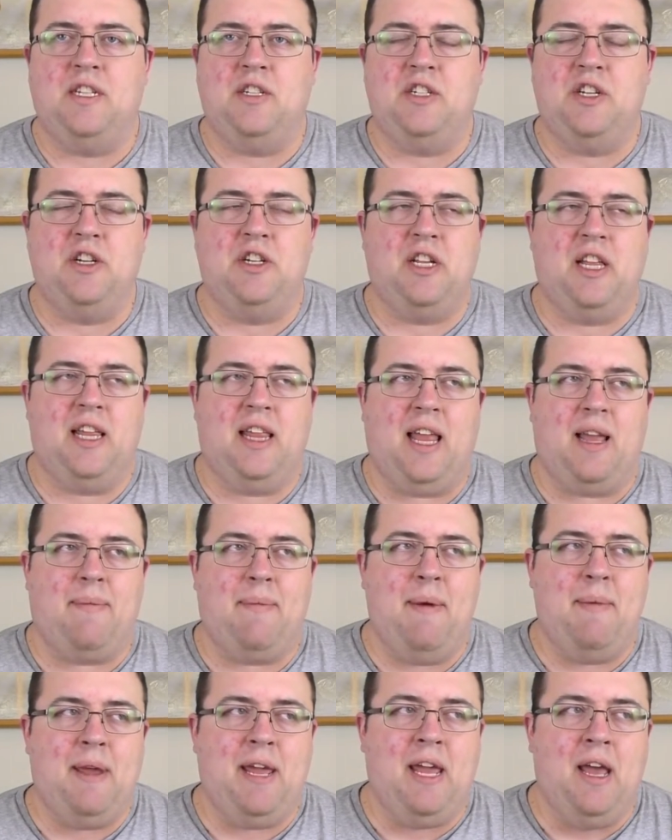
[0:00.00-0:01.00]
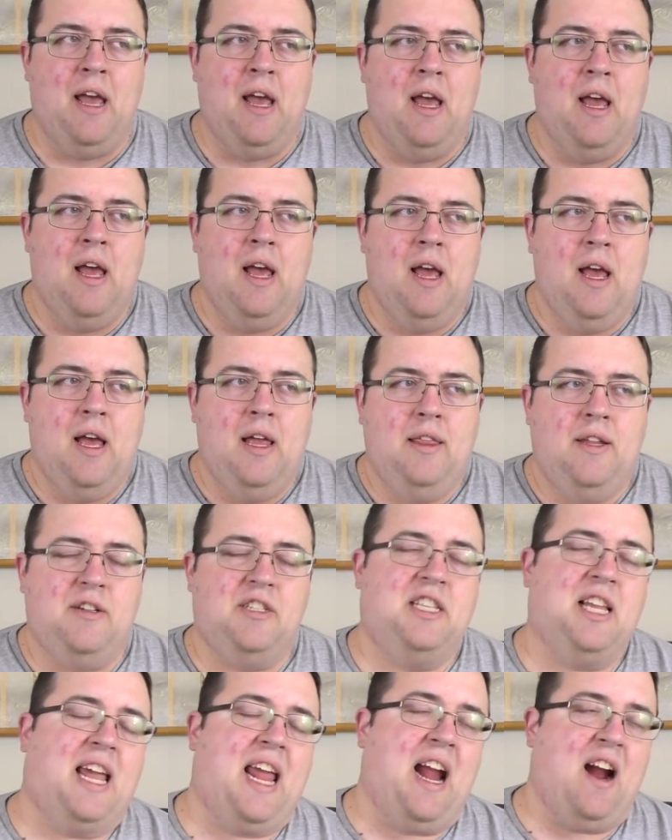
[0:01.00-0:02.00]
There's usually like maybe
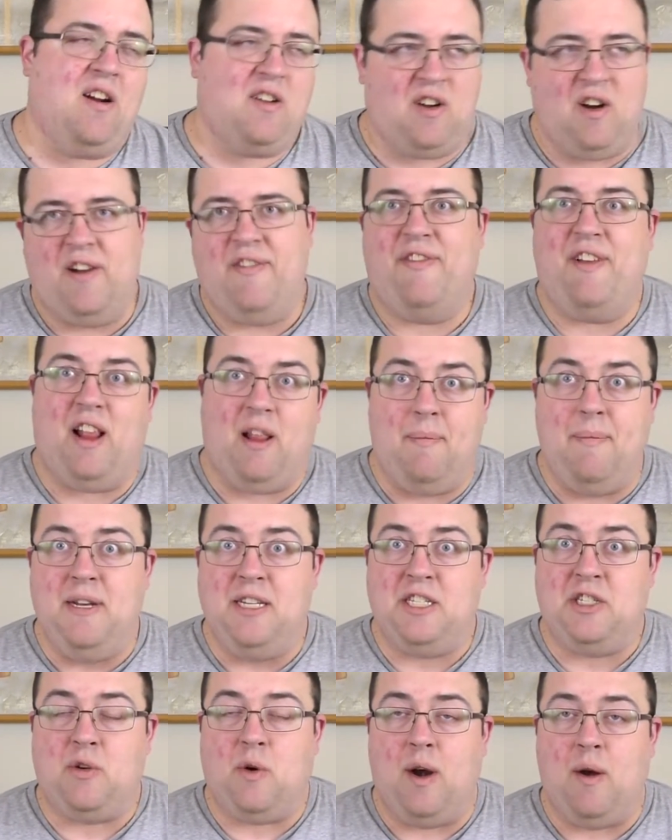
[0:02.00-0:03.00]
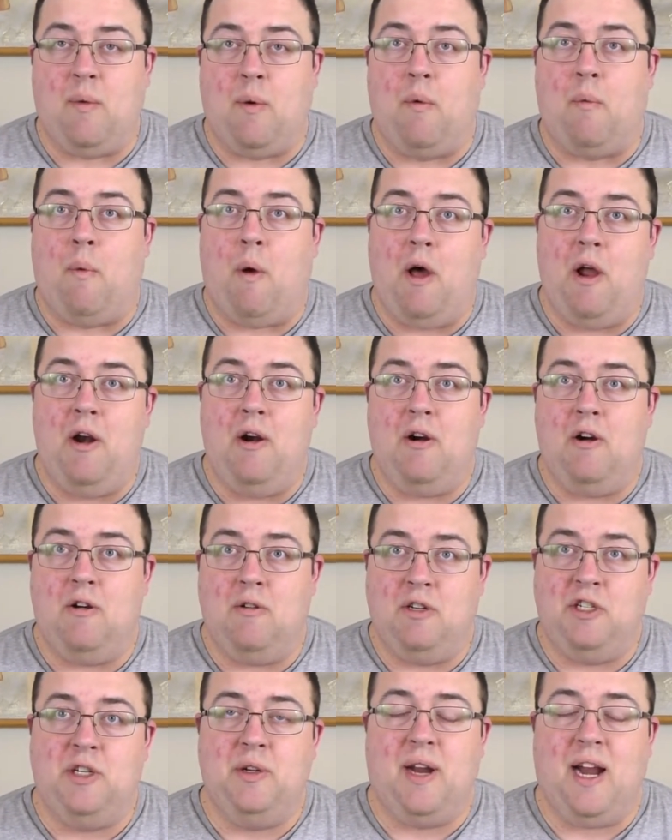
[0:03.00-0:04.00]
there's the character development story where one
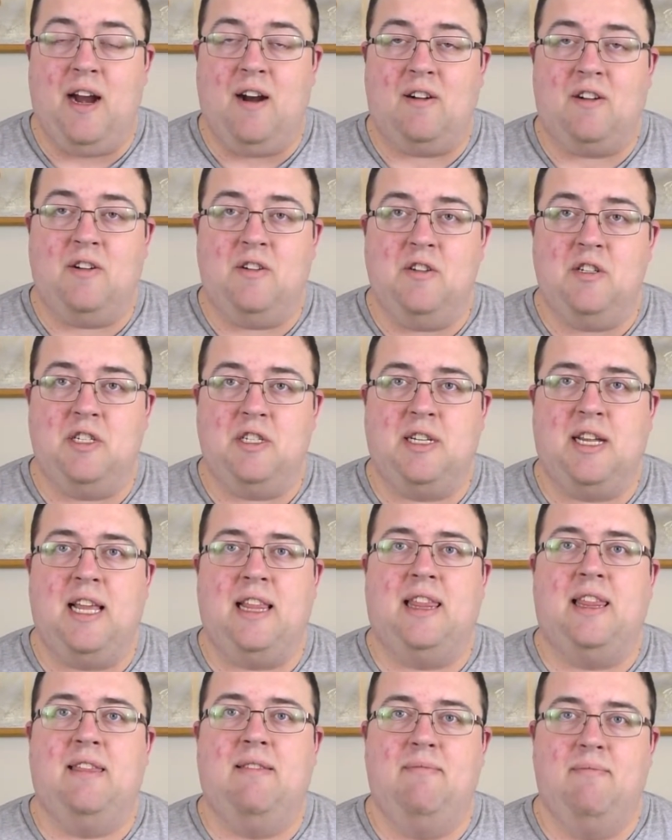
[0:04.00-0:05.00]
or two characters get